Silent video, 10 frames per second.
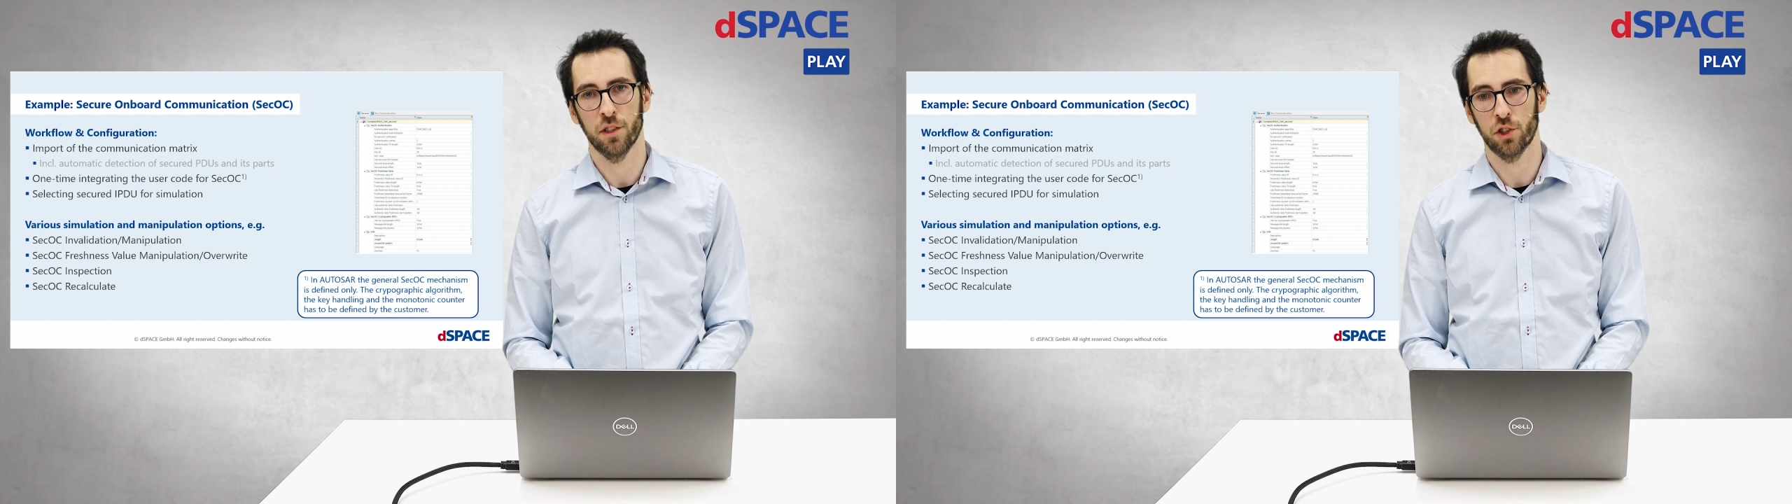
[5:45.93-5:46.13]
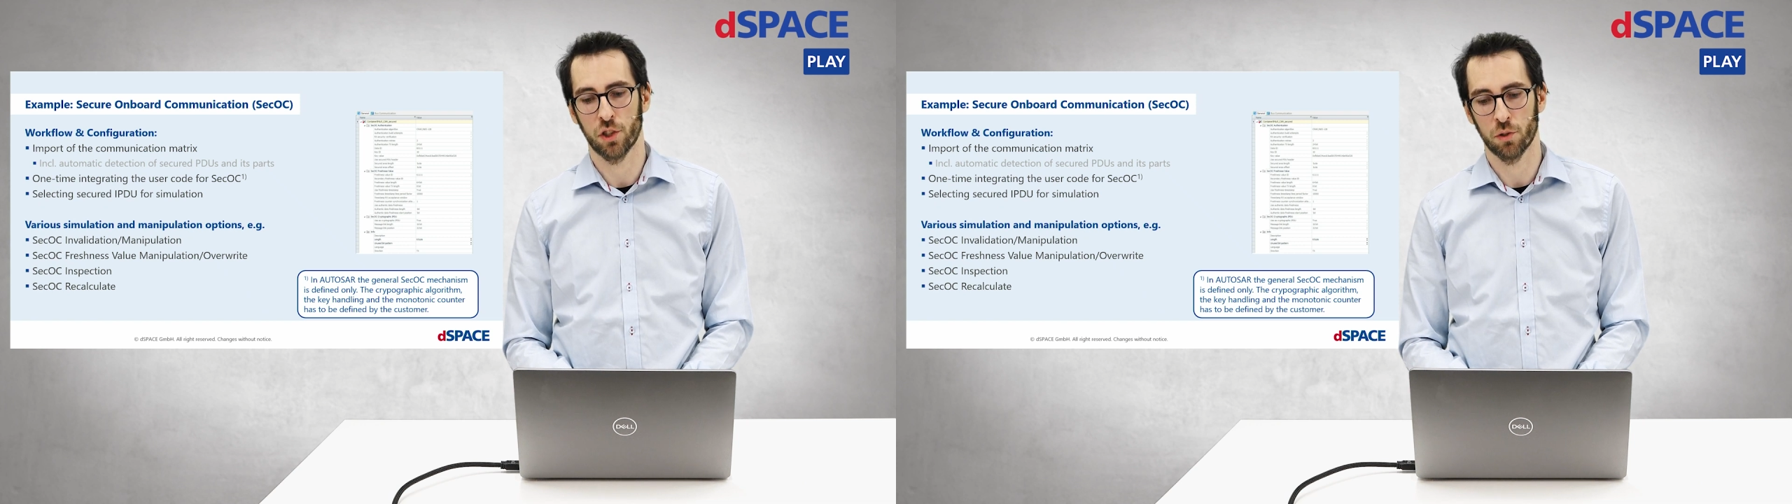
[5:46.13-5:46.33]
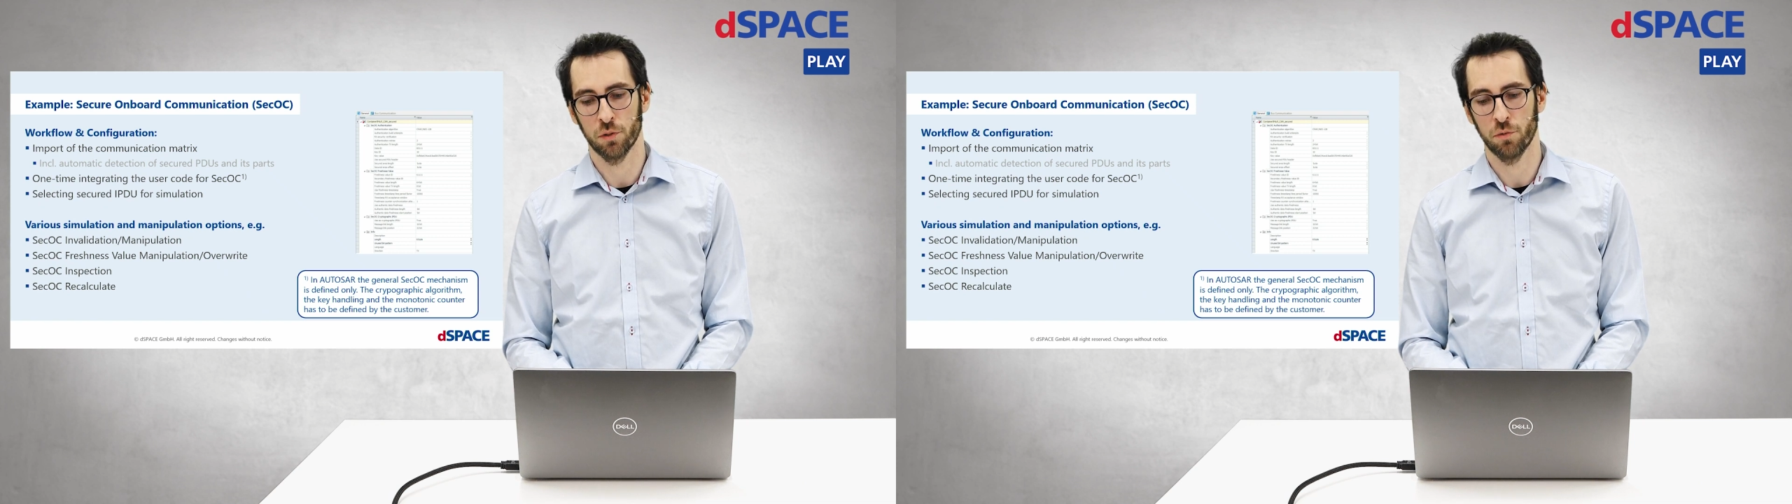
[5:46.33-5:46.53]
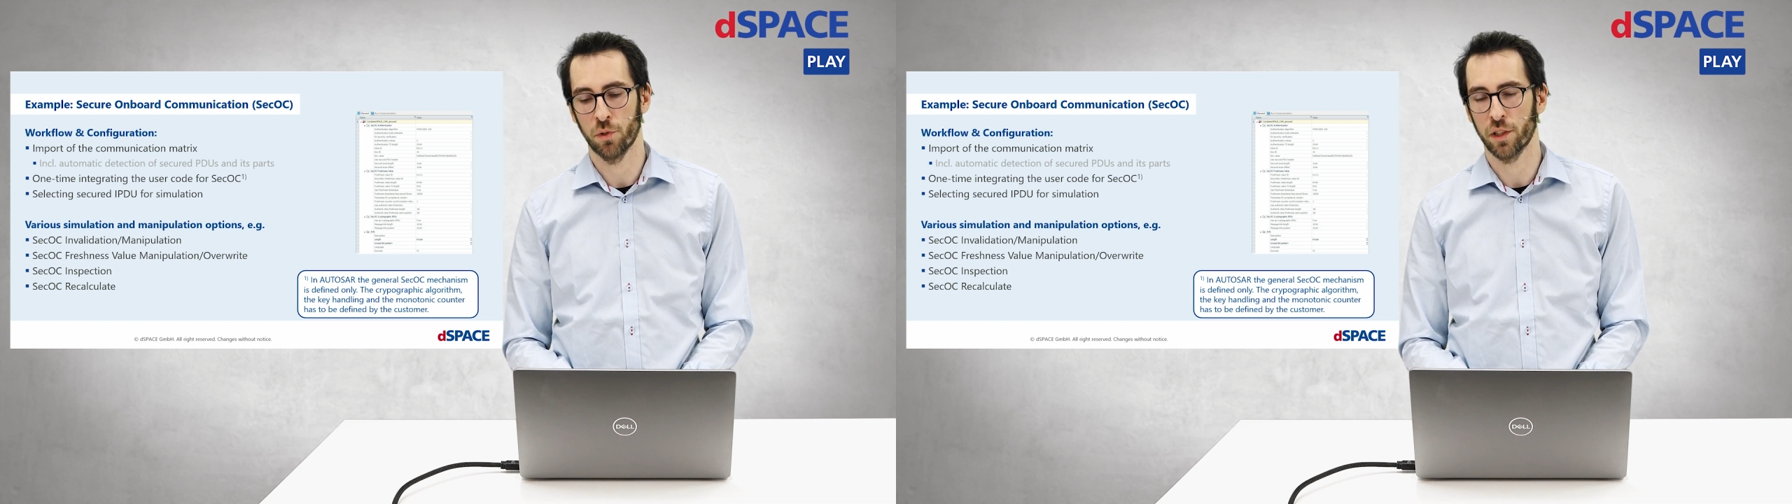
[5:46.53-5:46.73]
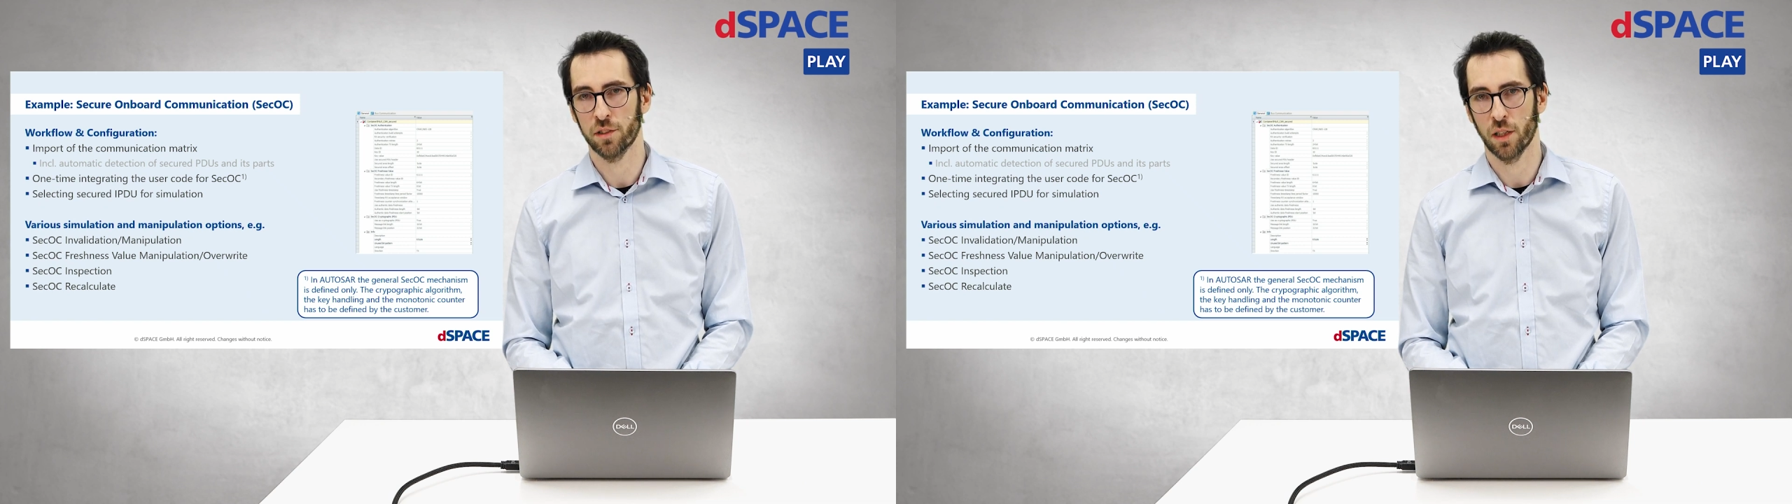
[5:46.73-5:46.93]
is shown,
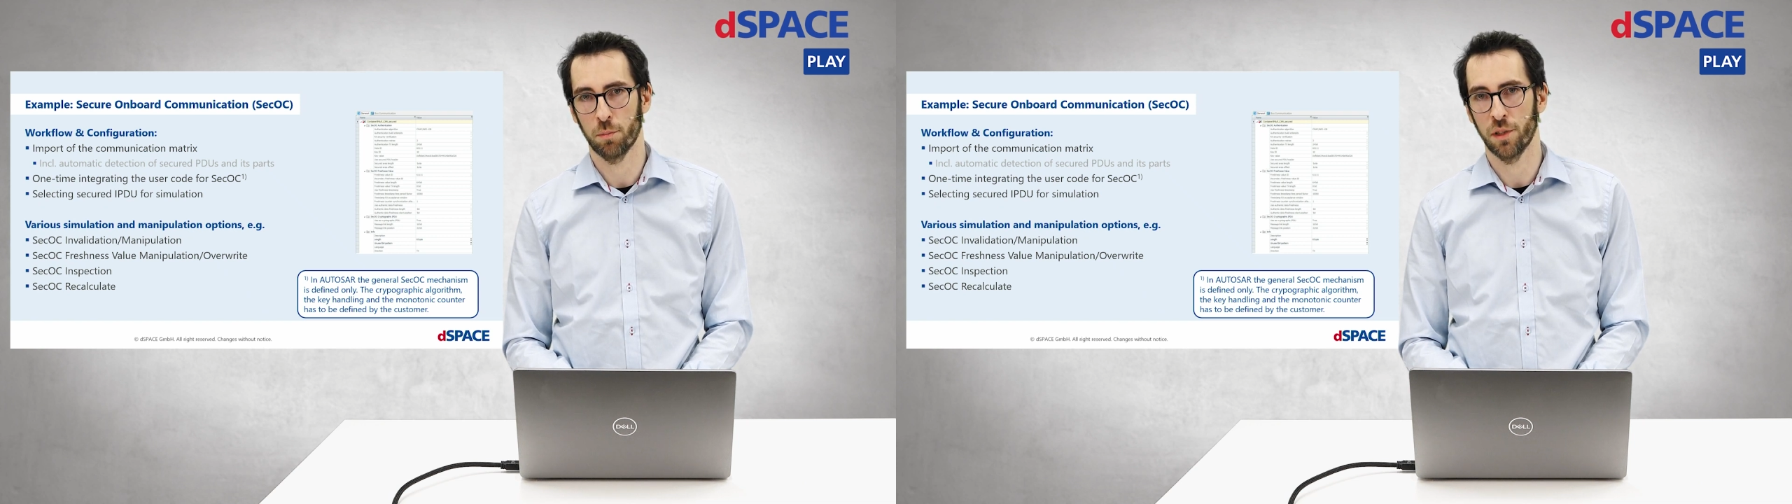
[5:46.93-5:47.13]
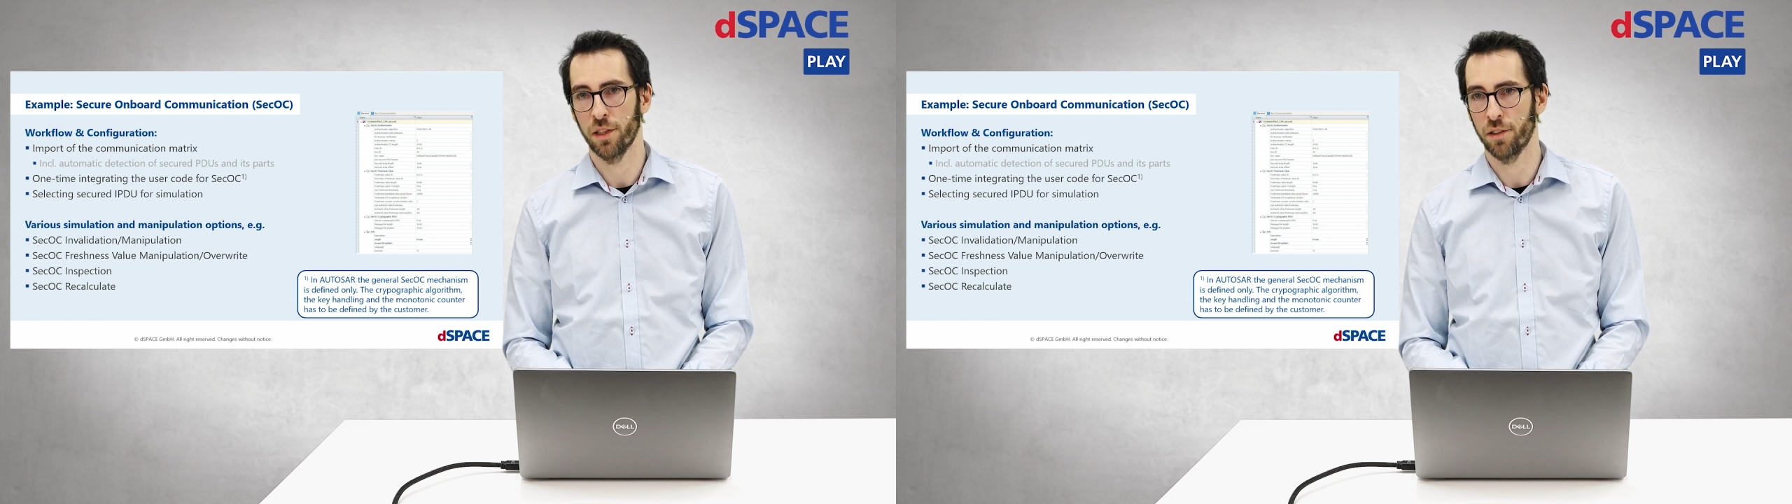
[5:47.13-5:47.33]
for example,